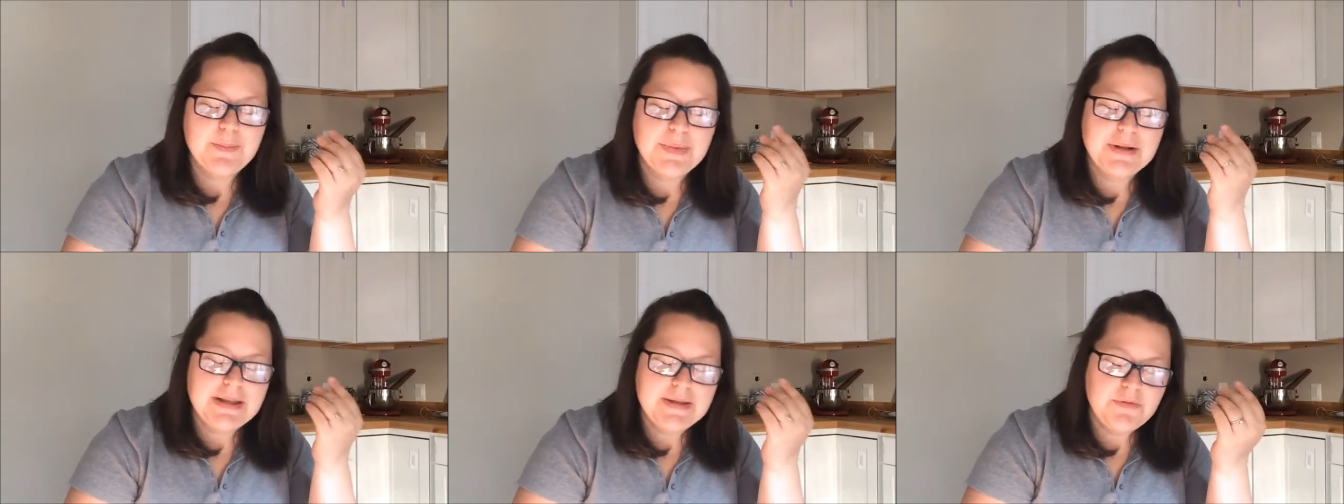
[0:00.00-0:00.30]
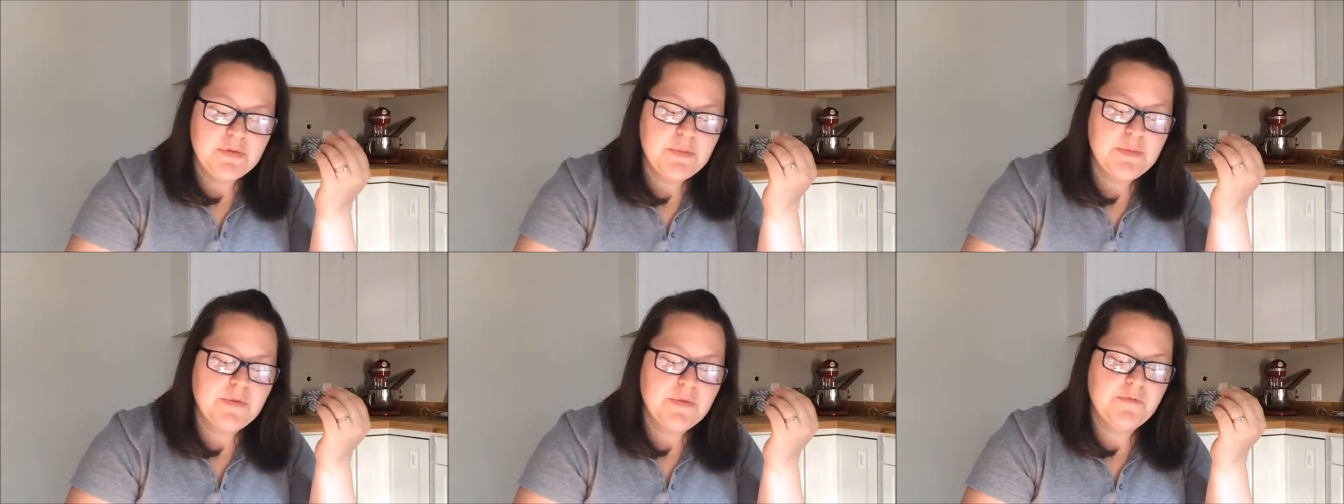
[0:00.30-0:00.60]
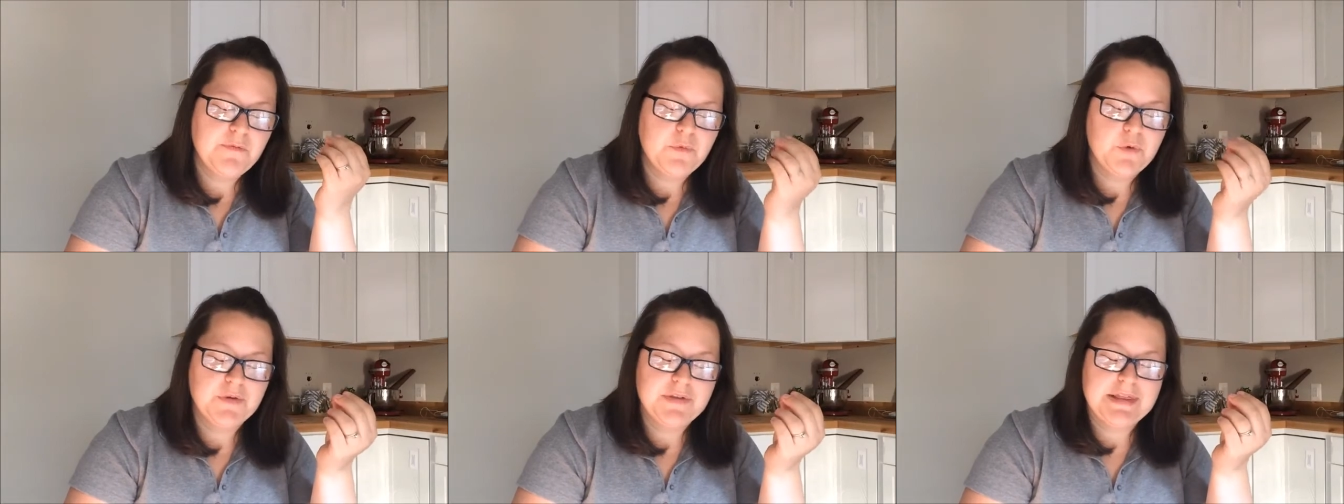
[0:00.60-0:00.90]
But even
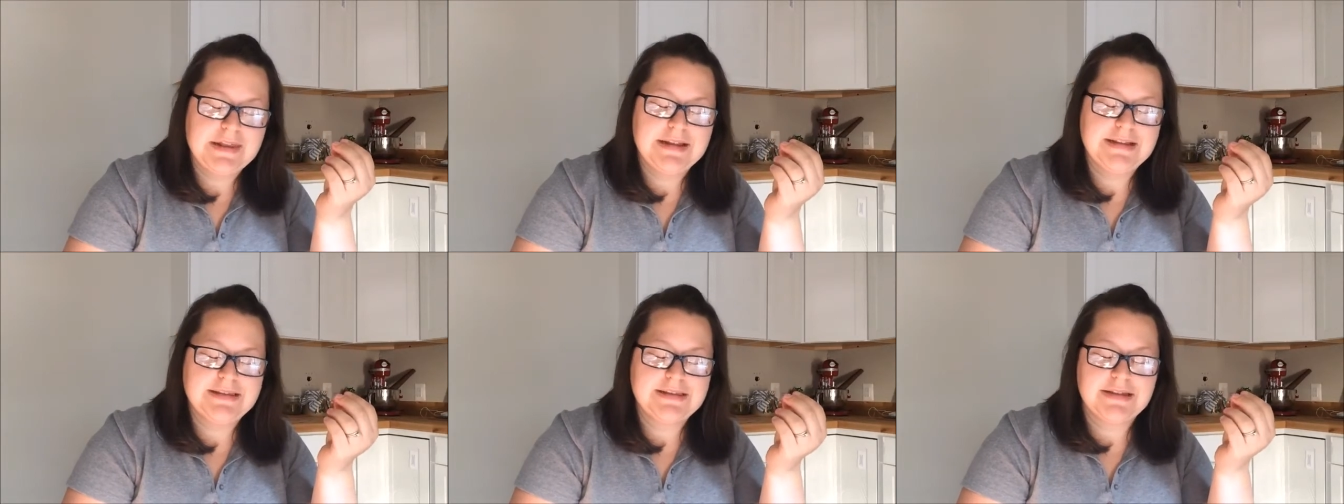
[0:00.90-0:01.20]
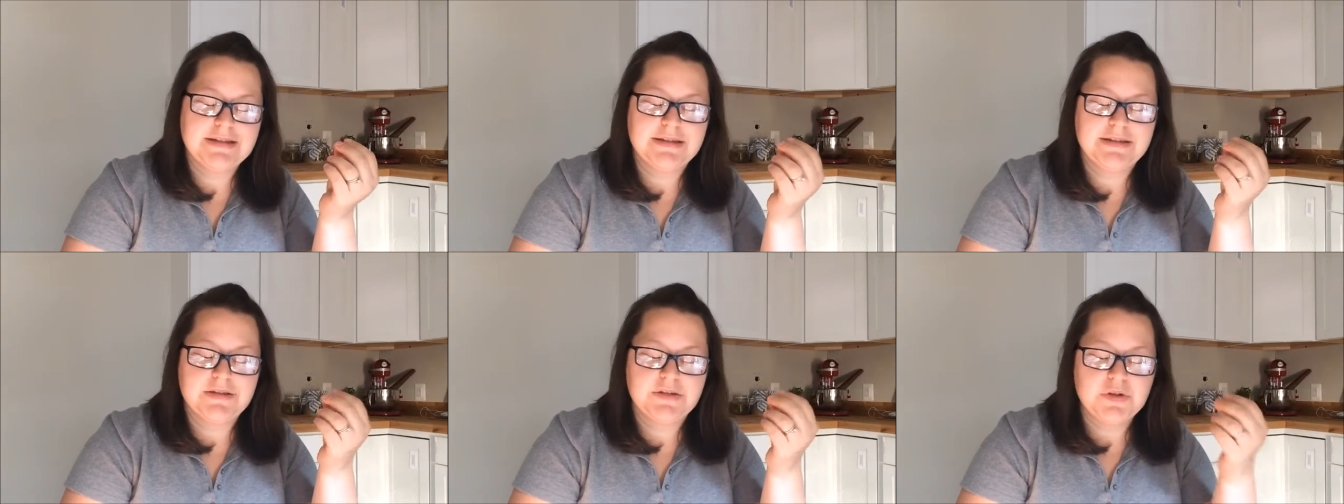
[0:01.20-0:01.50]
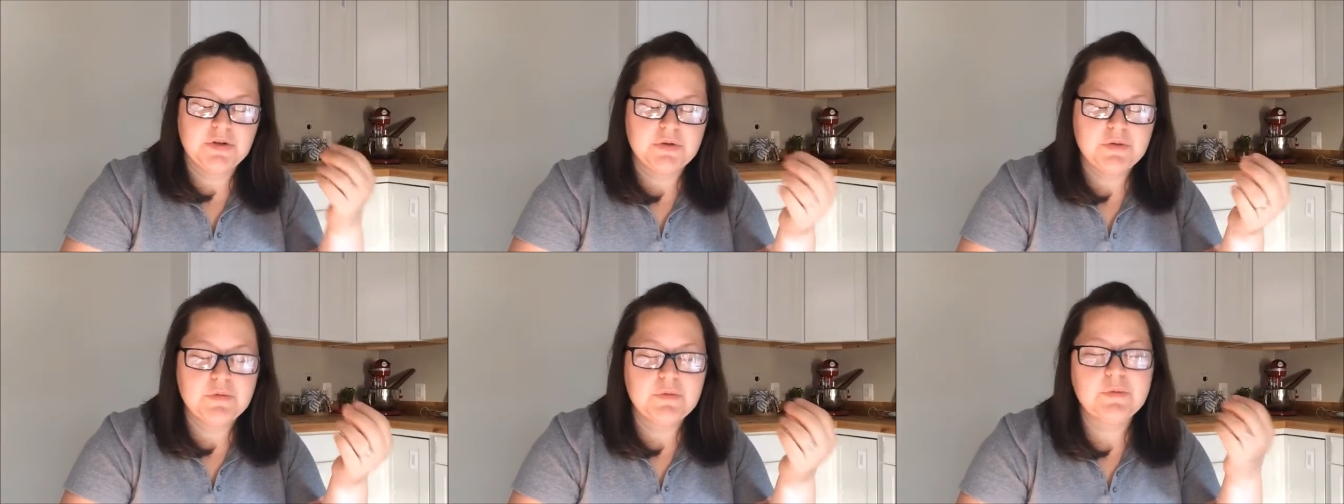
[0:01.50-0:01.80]
before that, it says,
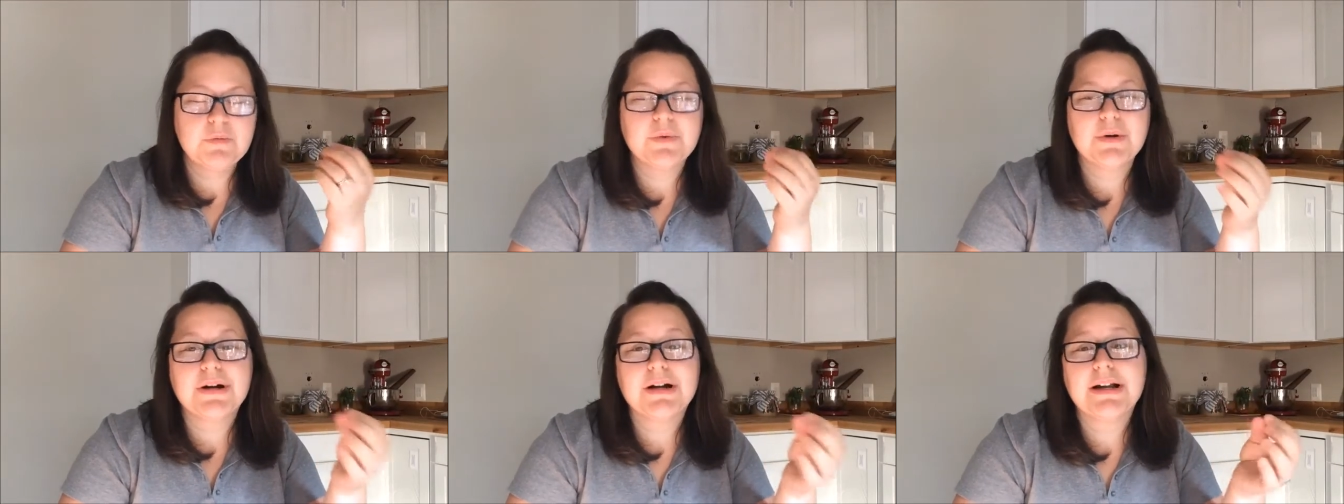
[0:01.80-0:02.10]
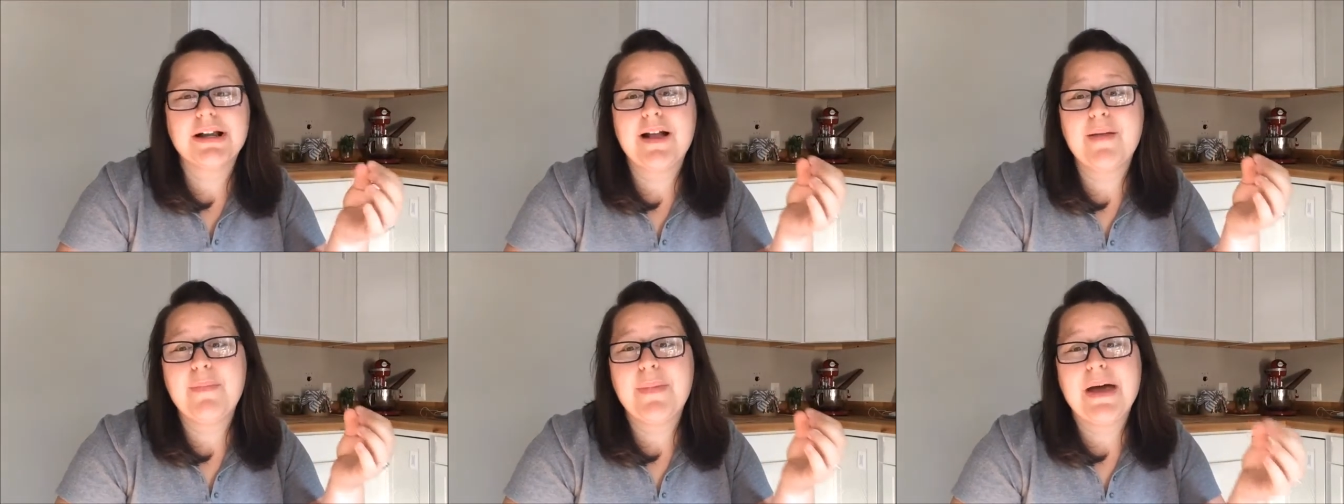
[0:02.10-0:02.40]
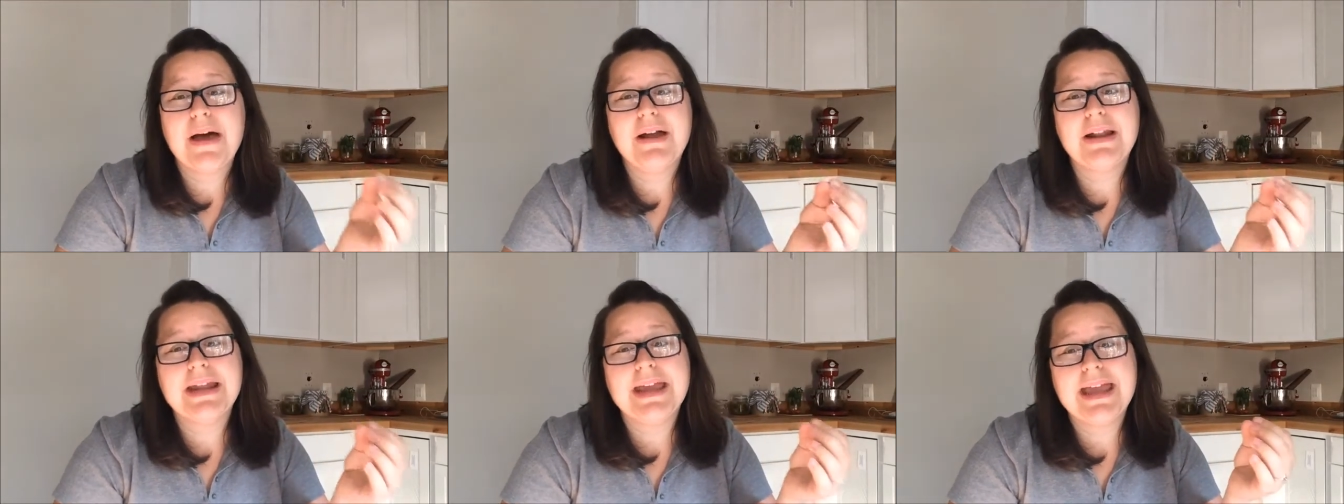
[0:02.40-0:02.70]
don't worry
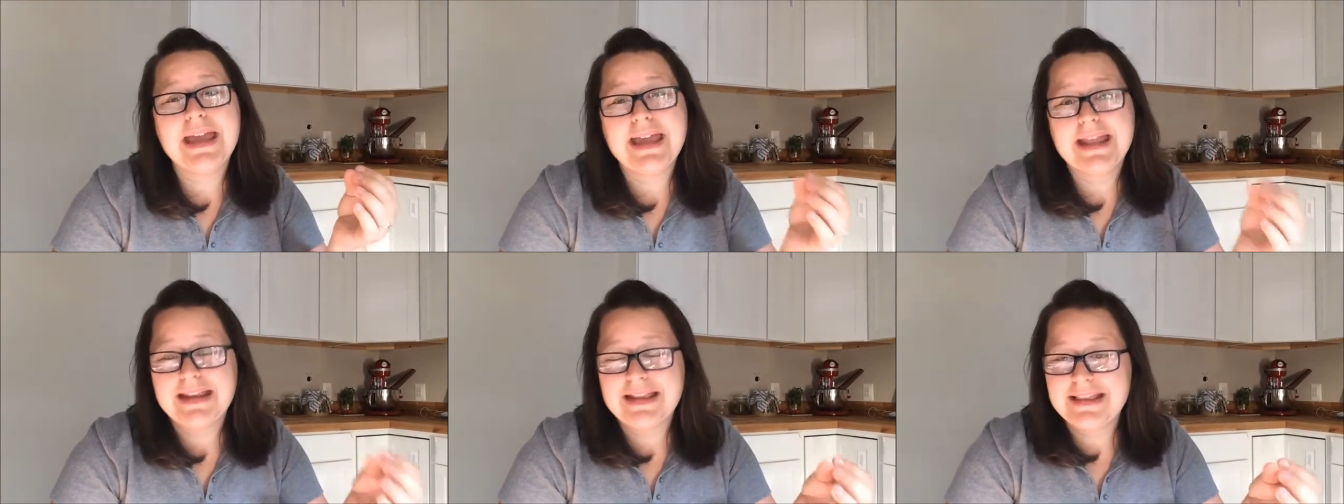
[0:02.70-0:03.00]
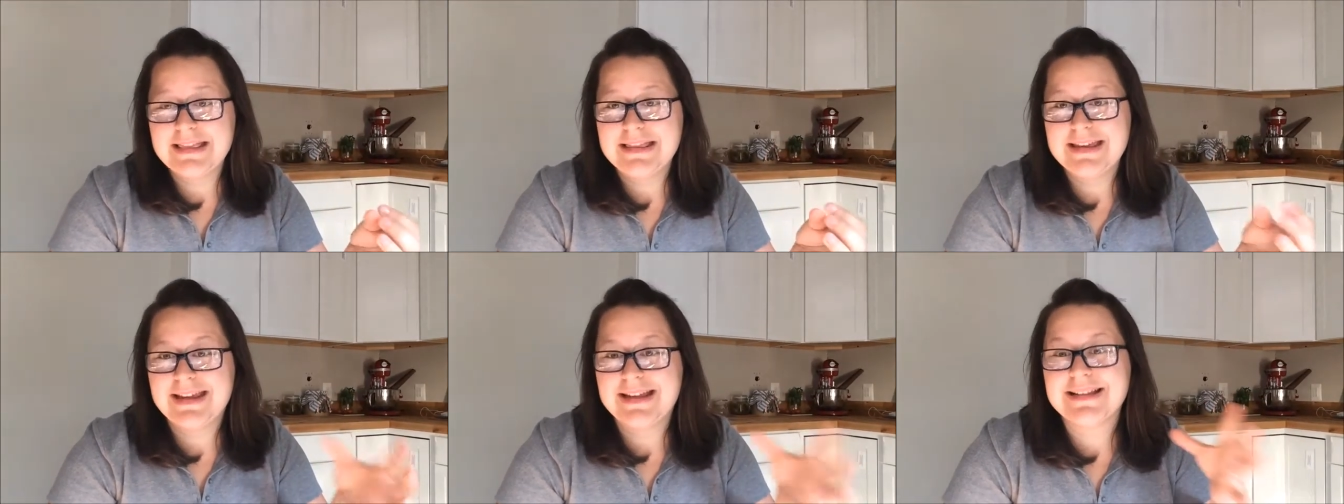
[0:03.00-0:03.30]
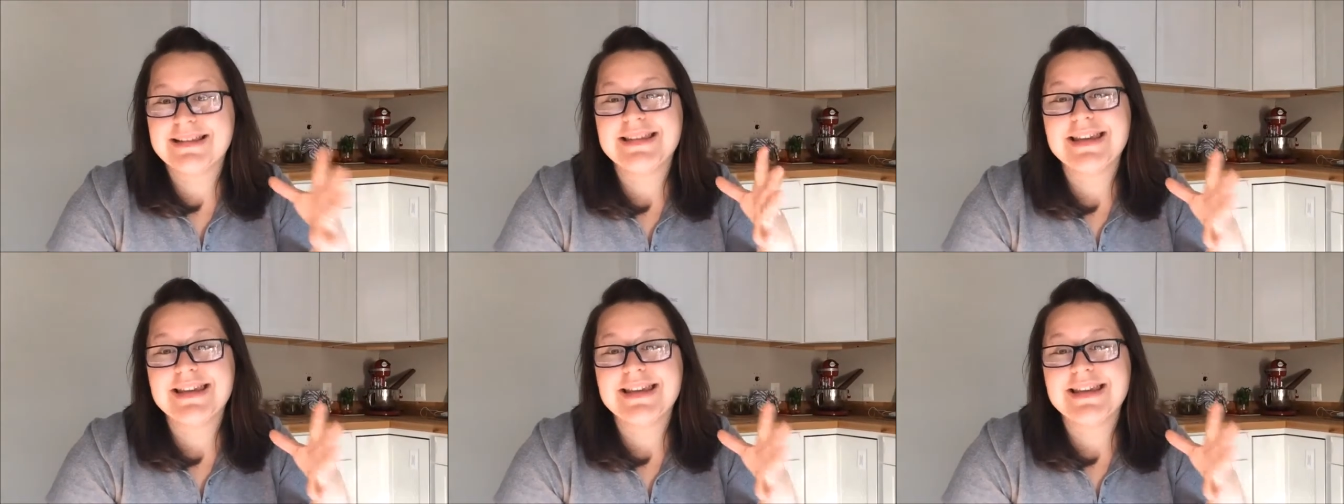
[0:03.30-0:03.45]
about anything.